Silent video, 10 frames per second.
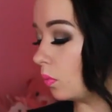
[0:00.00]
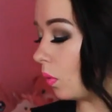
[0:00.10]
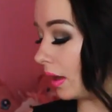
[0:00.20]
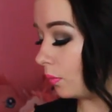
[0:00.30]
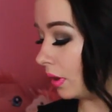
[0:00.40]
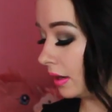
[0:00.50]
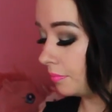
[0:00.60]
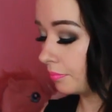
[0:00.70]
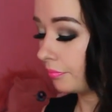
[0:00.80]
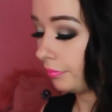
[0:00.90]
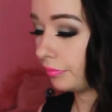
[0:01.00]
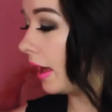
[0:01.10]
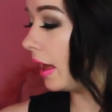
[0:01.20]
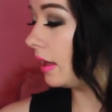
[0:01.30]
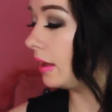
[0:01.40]
and white one.
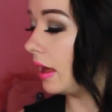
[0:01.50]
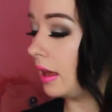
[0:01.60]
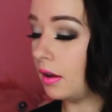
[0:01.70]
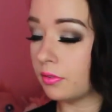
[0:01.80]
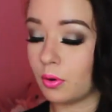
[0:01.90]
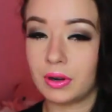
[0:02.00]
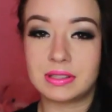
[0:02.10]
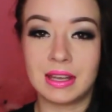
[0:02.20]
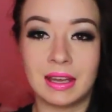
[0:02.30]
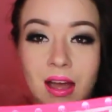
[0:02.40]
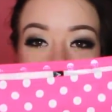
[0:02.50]
And then, of course, it